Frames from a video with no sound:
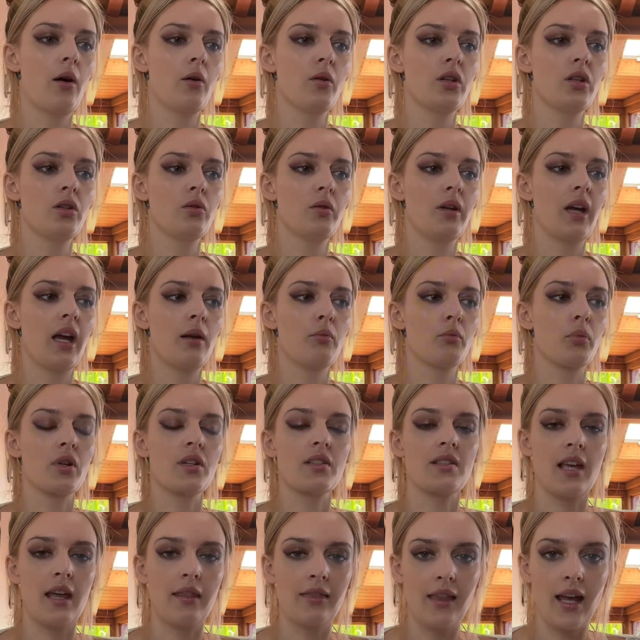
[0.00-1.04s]
you can
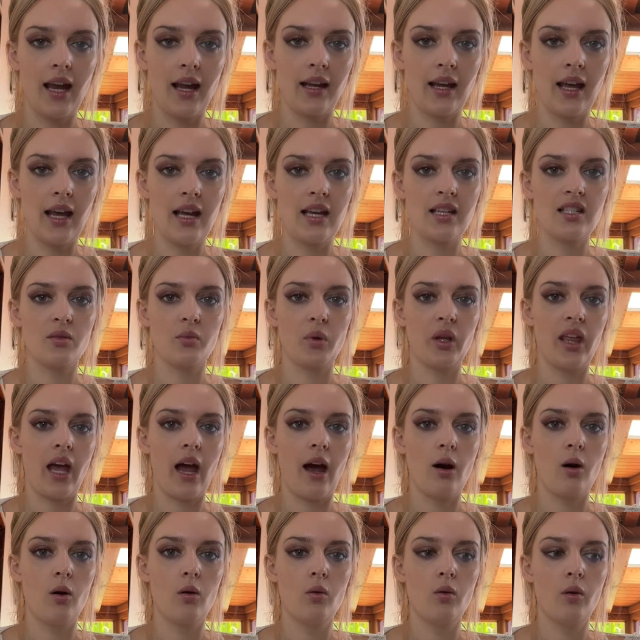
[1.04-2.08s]
present that case
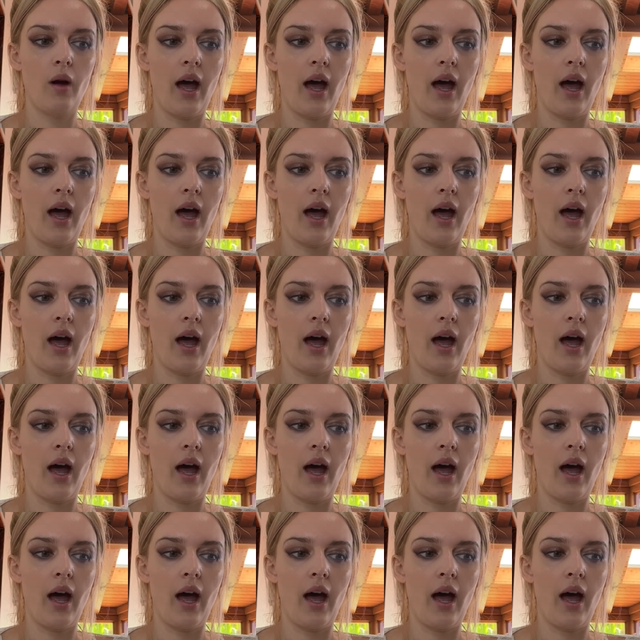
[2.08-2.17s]
without